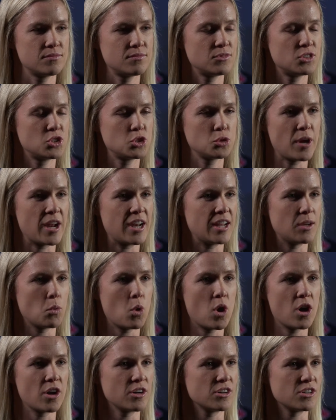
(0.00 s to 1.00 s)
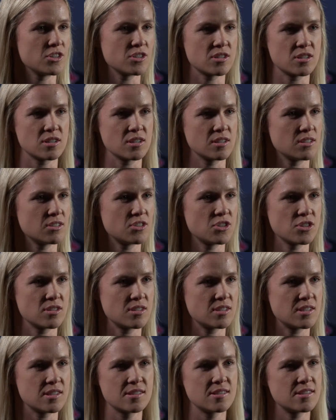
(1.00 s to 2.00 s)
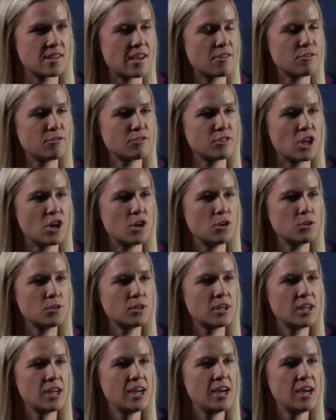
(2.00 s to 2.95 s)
treading water just to stay afloat.